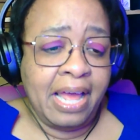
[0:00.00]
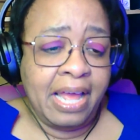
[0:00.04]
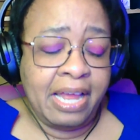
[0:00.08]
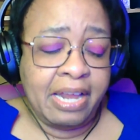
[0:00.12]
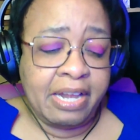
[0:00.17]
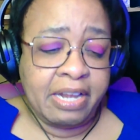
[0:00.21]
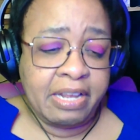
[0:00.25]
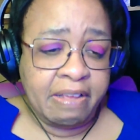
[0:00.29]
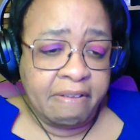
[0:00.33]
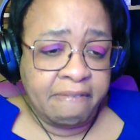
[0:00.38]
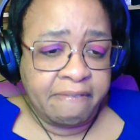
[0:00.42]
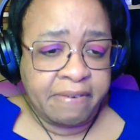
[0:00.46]

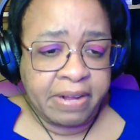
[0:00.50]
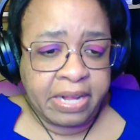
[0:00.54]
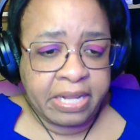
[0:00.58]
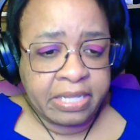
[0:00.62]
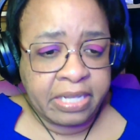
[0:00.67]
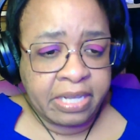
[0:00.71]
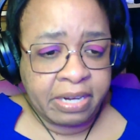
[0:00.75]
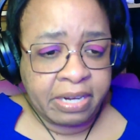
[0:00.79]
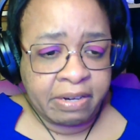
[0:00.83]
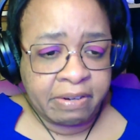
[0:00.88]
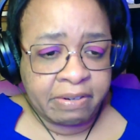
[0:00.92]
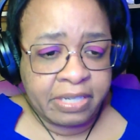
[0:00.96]
And he
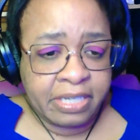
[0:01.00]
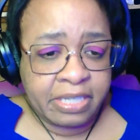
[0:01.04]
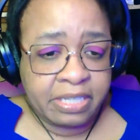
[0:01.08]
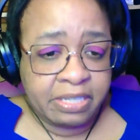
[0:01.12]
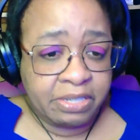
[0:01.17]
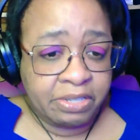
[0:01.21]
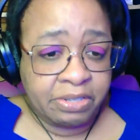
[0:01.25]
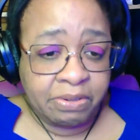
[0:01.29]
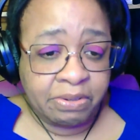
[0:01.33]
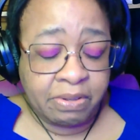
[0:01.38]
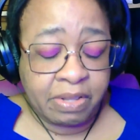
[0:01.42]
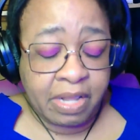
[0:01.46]
finally agreed
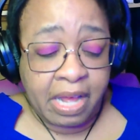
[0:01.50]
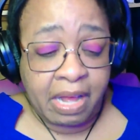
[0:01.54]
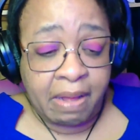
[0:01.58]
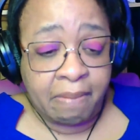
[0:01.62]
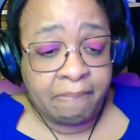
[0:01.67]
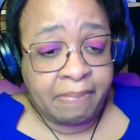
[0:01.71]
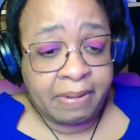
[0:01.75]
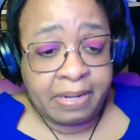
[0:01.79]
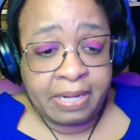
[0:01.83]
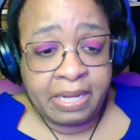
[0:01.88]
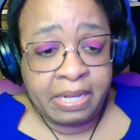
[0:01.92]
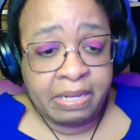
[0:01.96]
to do
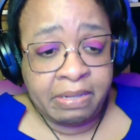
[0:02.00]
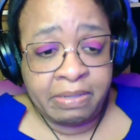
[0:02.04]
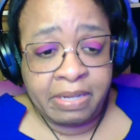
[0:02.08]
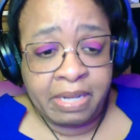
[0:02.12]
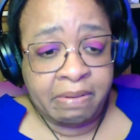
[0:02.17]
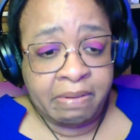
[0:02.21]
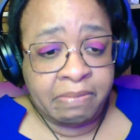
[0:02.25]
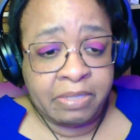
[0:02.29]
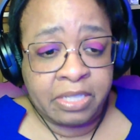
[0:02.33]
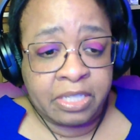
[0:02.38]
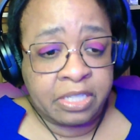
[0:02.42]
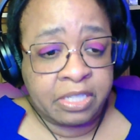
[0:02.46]
that. But
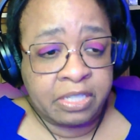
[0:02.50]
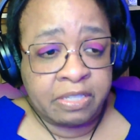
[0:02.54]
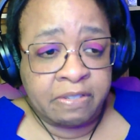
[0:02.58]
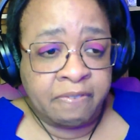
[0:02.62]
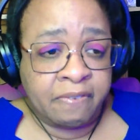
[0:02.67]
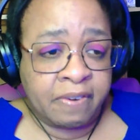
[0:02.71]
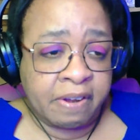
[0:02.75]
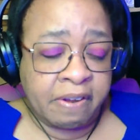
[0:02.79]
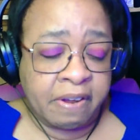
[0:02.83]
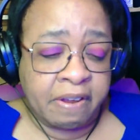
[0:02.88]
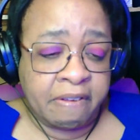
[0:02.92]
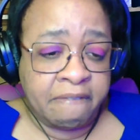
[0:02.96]
it was just
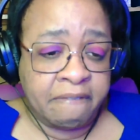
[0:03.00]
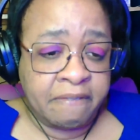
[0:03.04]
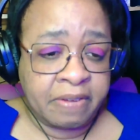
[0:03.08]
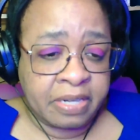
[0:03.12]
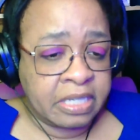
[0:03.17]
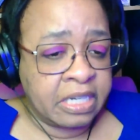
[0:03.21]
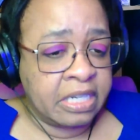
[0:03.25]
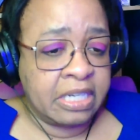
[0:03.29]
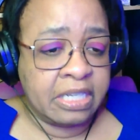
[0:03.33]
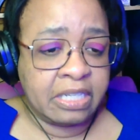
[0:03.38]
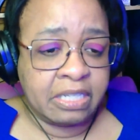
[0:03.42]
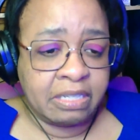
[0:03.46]
very
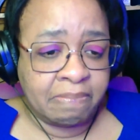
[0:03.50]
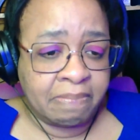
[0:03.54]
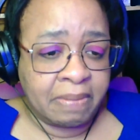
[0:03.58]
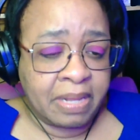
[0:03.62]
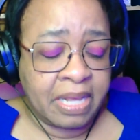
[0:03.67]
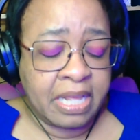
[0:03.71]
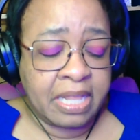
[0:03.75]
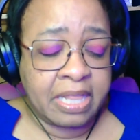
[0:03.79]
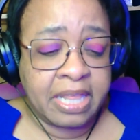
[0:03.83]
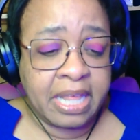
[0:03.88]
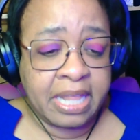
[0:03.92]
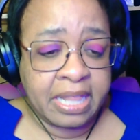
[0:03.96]
funny to
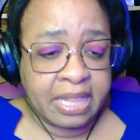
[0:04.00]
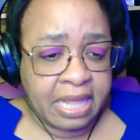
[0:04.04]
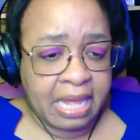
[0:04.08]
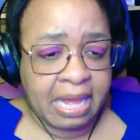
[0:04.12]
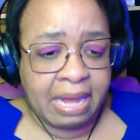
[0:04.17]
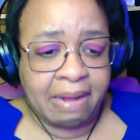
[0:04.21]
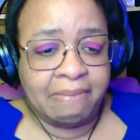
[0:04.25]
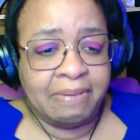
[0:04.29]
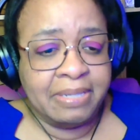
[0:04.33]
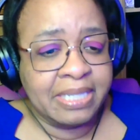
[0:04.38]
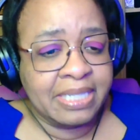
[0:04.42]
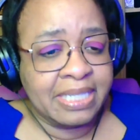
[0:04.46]
me that
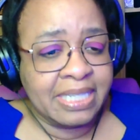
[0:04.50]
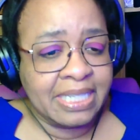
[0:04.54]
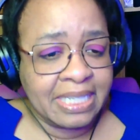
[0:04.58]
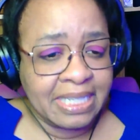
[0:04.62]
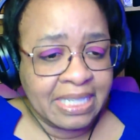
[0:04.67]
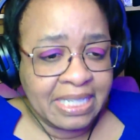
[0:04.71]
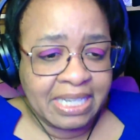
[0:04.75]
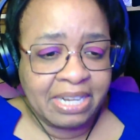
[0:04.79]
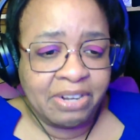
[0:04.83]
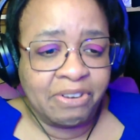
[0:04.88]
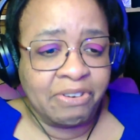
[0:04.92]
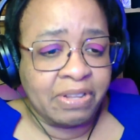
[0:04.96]
that was
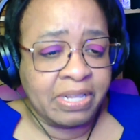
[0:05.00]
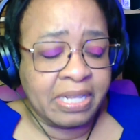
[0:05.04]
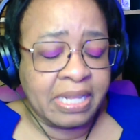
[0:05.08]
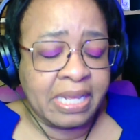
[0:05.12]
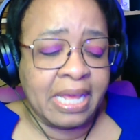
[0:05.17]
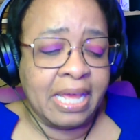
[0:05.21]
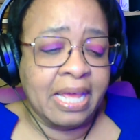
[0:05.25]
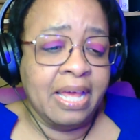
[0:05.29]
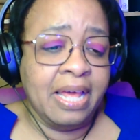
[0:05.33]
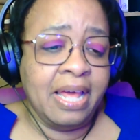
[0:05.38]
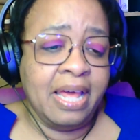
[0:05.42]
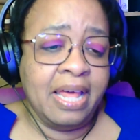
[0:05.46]

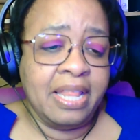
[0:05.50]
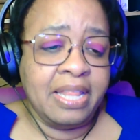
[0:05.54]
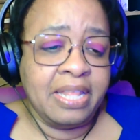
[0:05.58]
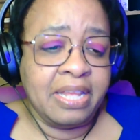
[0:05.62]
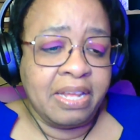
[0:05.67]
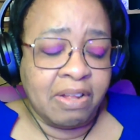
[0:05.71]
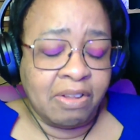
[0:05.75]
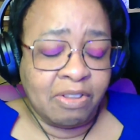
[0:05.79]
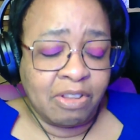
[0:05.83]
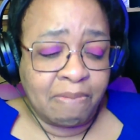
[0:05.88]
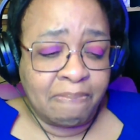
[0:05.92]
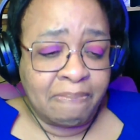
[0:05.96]
literally
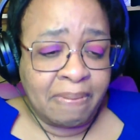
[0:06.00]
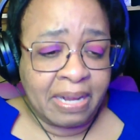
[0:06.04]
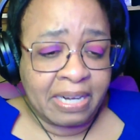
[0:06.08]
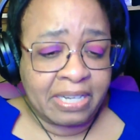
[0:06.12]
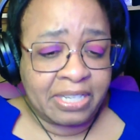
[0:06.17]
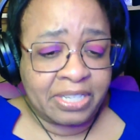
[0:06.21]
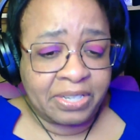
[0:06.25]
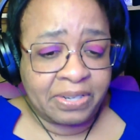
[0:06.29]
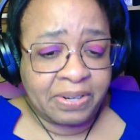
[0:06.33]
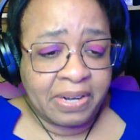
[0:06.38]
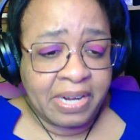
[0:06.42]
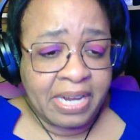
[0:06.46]
the only
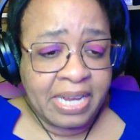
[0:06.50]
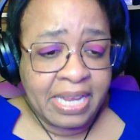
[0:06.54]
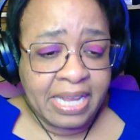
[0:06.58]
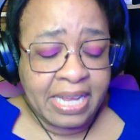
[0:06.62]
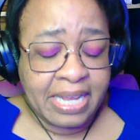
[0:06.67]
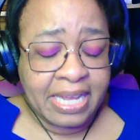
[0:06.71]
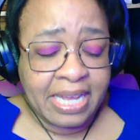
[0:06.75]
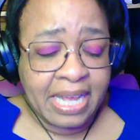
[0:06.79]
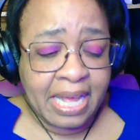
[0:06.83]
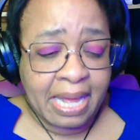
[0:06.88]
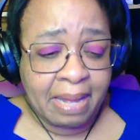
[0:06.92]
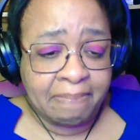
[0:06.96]
picture he
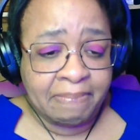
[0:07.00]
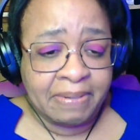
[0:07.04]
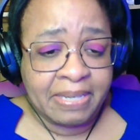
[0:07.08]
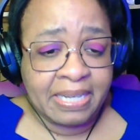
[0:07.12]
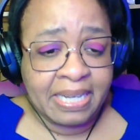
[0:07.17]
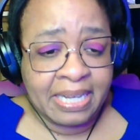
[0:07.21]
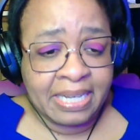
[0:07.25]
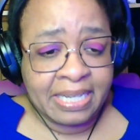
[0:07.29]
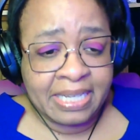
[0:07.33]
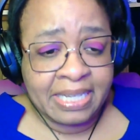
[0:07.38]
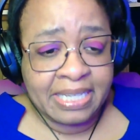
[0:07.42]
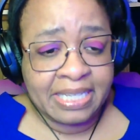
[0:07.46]
kept
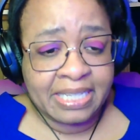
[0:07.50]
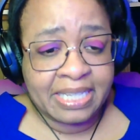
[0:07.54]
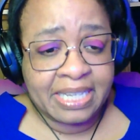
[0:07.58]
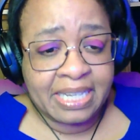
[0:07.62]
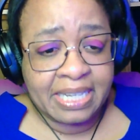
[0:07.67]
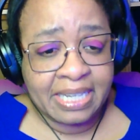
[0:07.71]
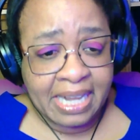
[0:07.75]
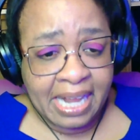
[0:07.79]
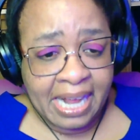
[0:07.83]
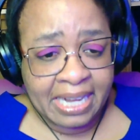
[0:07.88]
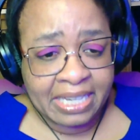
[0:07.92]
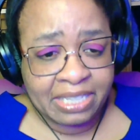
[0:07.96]
in his
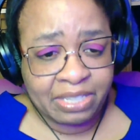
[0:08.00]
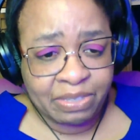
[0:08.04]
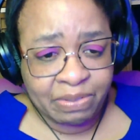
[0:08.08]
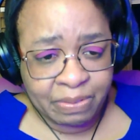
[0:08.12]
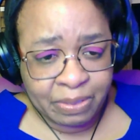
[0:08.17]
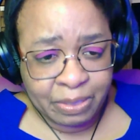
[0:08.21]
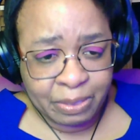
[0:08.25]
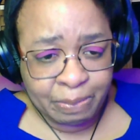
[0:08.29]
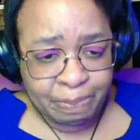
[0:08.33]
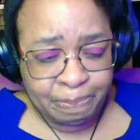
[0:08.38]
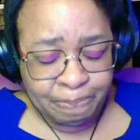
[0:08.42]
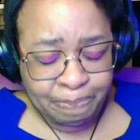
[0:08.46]

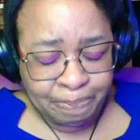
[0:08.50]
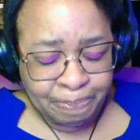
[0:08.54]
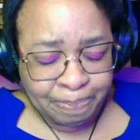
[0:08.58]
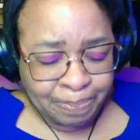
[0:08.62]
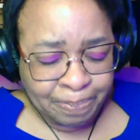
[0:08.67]
classroom.